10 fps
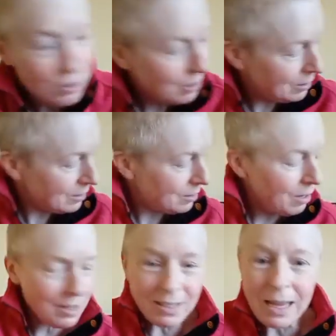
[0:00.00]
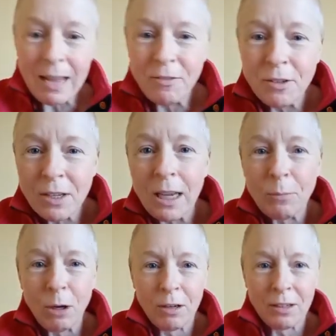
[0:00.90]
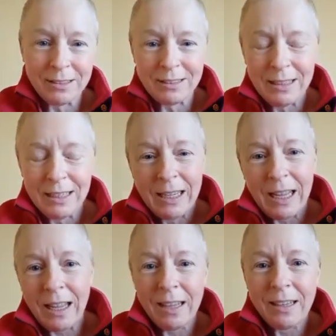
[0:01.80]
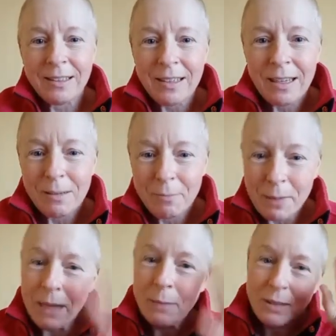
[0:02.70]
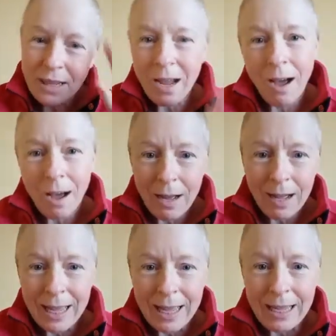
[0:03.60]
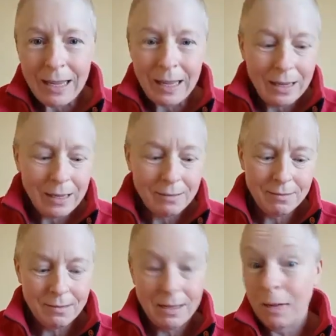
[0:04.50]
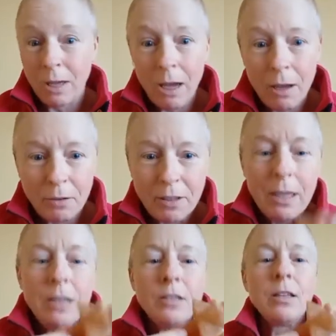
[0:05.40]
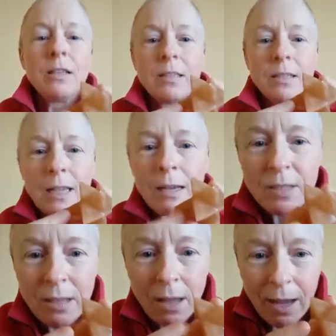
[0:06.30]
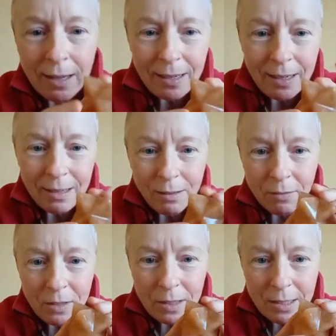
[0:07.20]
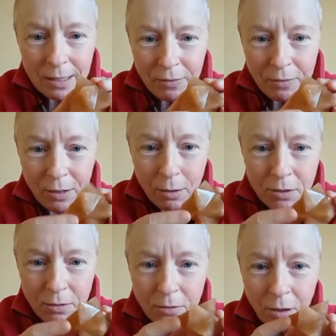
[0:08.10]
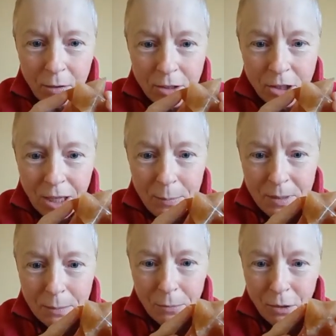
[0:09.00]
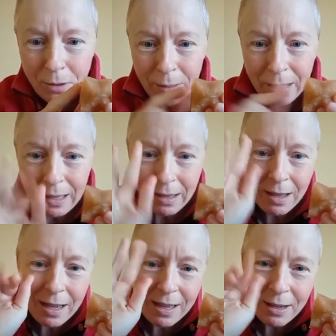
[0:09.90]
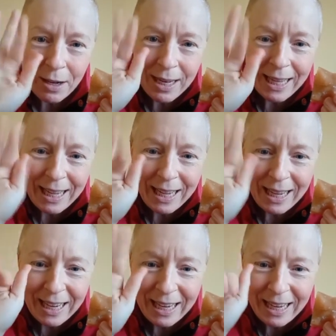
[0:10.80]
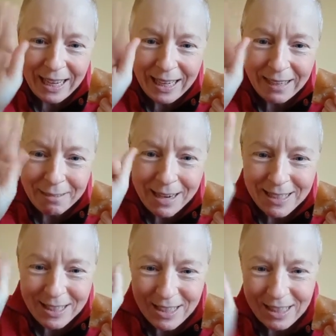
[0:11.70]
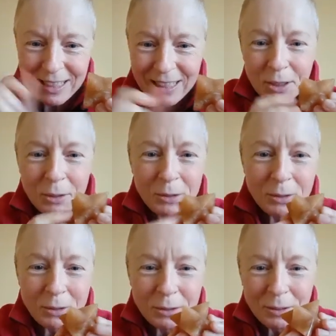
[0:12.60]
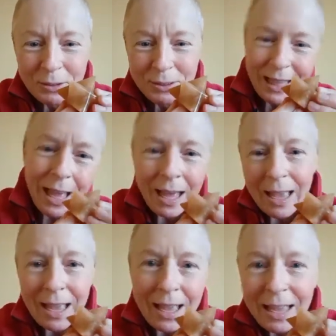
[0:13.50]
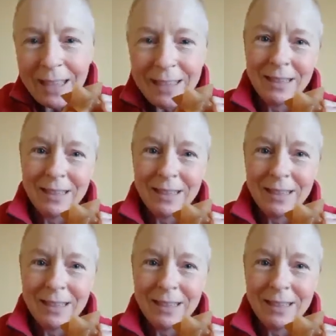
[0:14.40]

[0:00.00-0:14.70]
because it's nice to have you come on and be able to say hi. And here we go. So this is calcite. And obviously for those who know, the shape is a Merkaba. Hi, Holly. Great to see you. Yay.